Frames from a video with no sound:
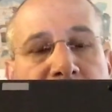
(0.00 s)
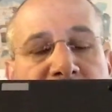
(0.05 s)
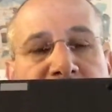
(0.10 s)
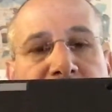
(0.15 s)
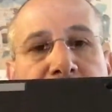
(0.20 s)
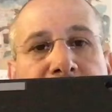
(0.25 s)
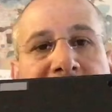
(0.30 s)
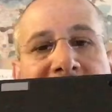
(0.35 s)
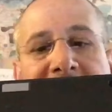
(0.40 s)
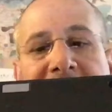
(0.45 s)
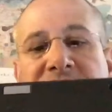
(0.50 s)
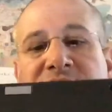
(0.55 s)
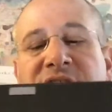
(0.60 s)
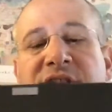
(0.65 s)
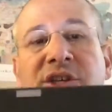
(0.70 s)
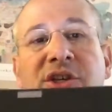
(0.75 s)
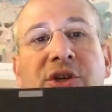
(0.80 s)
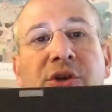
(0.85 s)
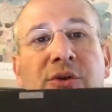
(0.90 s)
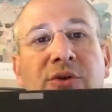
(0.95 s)
so you can actually
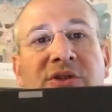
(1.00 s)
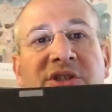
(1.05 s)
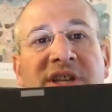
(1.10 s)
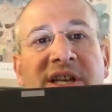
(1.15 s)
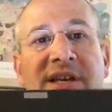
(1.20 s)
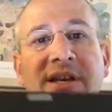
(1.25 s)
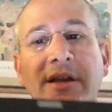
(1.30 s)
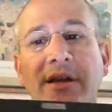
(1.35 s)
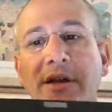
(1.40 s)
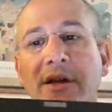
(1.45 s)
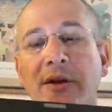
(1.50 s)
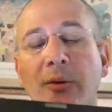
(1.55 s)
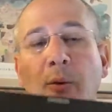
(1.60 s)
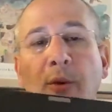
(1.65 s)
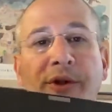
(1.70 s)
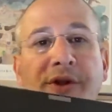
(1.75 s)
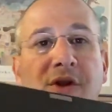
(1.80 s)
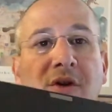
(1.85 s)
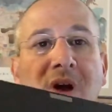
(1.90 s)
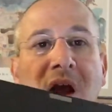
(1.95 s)
use it
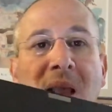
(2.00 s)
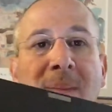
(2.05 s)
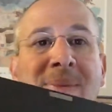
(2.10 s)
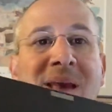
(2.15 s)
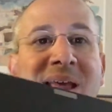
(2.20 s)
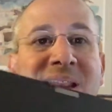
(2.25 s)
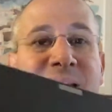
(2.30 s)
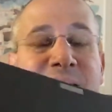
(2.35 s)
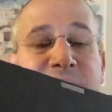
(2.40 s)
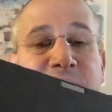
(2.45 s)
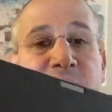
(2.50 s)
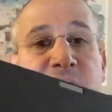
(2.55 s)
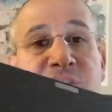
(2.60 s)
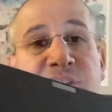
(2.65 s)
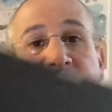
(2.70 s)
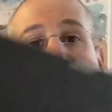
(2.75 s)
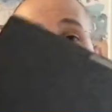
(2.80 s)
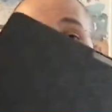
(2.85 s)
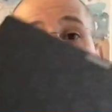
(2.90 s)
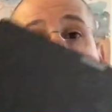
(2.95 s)
with your iPad in the
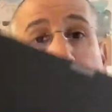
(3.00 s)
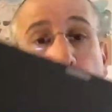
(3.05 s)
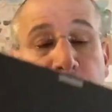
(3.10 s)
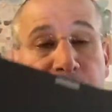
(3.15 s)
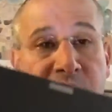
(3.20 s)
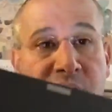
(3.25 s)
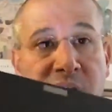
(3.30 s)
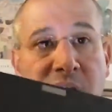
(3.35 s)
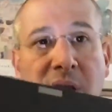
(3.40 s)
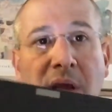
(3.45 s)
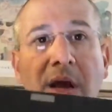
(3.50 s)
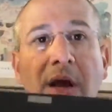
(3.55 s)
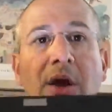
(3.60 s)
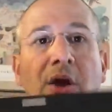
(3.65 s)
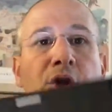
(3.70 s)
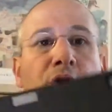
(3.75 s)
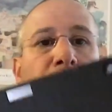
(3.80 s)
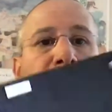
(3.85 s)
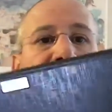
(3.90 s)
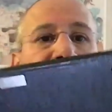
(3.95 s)
shell only.
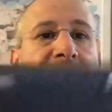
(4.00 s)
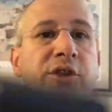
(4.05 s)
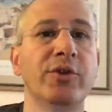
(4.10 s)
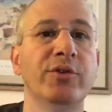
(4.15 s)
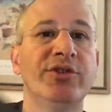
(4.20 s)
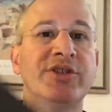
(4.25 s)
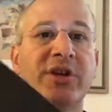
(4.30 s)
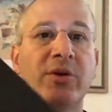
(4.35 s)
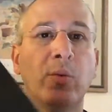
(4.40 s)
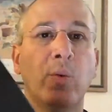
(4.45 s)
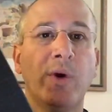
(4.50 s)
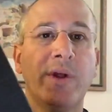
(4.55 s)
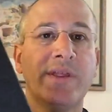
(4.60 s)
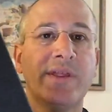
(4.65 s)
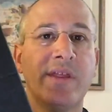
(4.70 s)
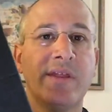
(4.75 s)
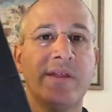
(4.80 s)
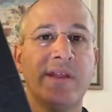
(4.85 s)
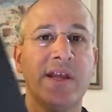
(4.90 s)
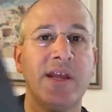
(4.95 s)
You can use it with
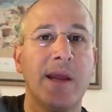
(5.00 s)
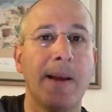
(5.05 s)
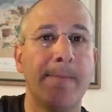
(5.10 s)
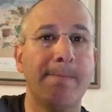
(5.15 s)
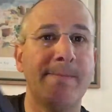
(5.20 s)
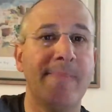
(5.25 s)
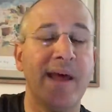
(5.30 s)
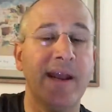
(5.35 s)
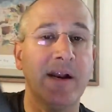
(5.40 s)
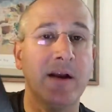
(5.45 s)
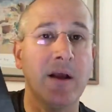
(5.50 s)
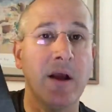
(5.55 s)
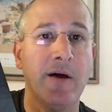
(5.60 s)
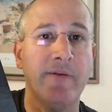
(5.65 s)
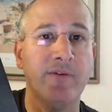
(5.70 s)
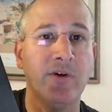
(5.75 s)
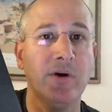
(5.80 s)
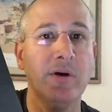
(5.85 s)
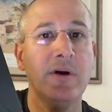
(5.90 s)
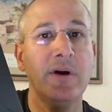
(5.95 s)
the Meta
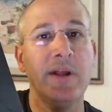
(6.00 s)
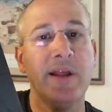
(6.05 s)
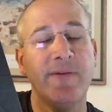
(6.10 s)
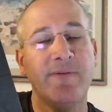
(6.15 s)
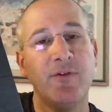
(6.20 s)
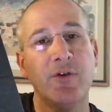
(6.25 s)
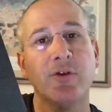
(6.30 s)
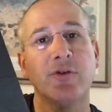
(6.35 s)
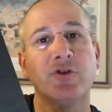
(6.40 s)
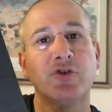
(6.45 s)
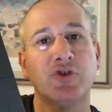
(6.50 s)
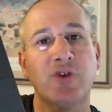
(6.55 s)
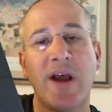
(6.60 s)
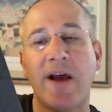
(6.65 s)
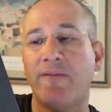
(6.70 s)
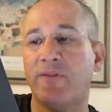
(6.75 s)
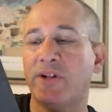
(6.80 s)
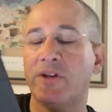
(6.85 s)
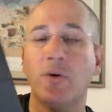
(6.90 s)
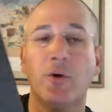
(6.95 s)
cover if you're
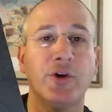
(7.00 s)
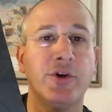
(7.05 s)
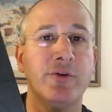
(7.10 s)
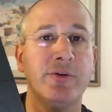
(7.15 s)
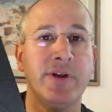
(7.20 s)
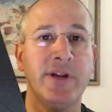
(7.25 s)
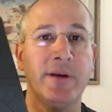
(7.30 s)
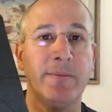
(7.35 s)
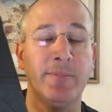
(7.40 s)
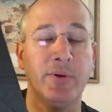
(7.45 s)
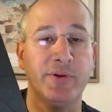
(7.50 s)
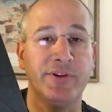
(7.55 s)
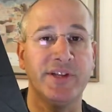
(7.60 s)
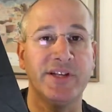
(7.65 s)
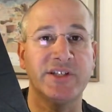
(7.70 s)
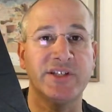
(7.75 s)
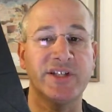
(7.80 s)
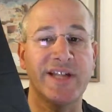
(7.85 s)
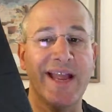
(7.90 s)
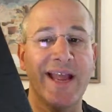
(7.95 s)
traveling or you need a
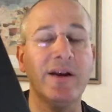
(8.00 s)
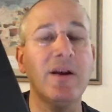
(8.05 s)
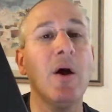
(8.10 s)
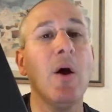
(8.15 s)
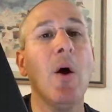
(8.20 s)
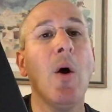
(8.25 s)
built-in stand,